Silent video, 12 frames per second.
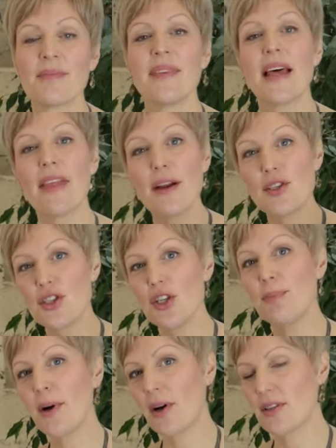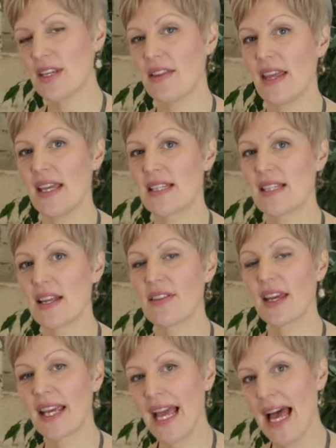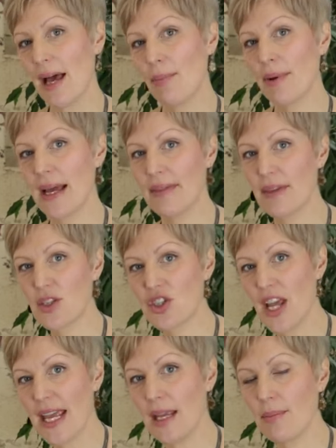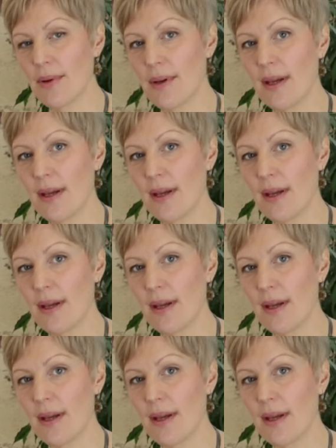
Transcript: Now, there are two parts of this, the cap and the shape.